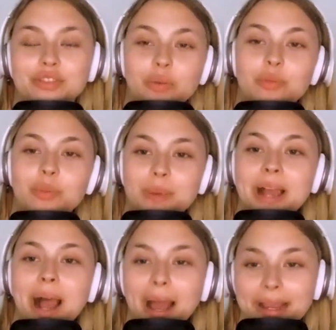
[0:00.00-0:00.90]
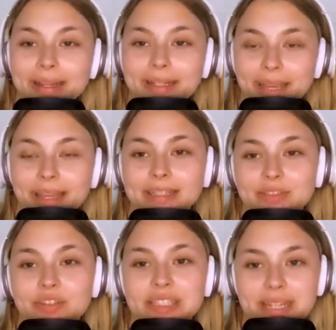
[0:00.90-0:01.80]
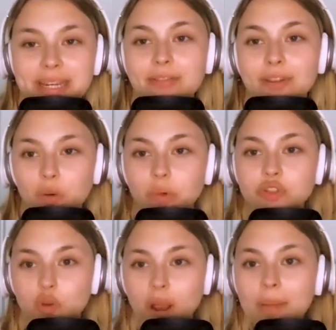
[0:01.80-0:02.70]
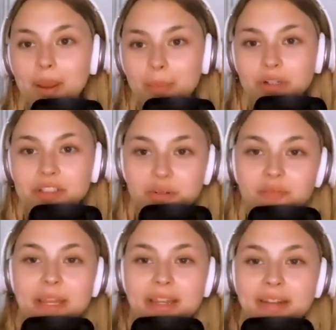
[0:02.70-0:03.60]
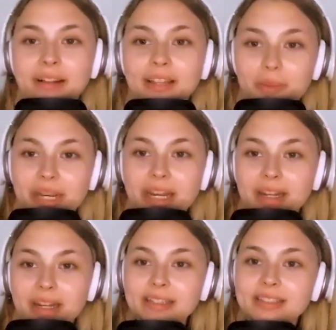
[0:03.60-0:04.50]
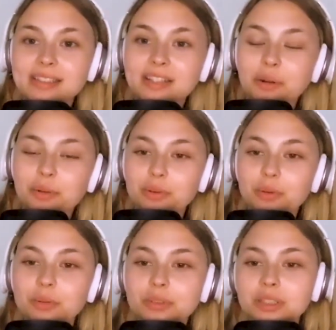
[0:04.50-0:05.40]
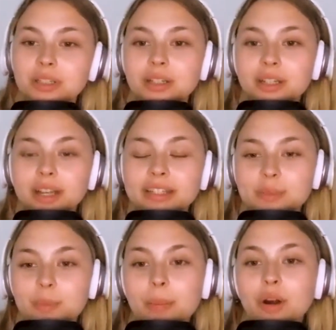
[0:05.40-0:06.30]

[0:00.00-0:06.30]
so the big hike is visiting their old tribe members who have been eliminated. It's, it's